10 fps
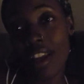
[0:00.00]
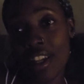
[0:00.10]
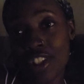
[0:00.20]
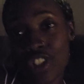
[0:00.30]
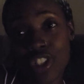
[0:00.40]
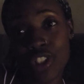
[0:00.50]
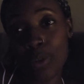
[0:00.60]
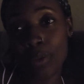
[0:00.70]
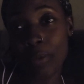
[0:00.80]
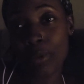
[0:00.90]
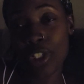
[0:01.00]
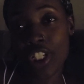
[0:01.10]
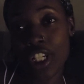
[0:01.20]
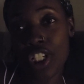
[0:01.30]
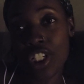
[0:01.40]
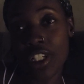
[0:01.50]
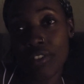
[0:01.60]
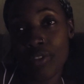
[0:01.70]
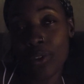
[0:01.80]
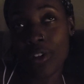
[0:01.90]
and just show
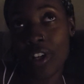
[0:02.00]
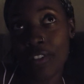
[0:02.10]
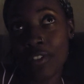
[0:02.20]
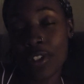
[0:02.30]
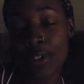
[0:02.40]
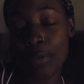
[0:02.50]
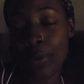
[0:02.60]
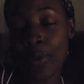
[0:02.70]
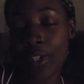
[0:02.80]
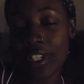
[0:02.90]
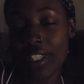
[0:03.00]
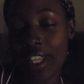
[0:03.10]
appreciation for all of the support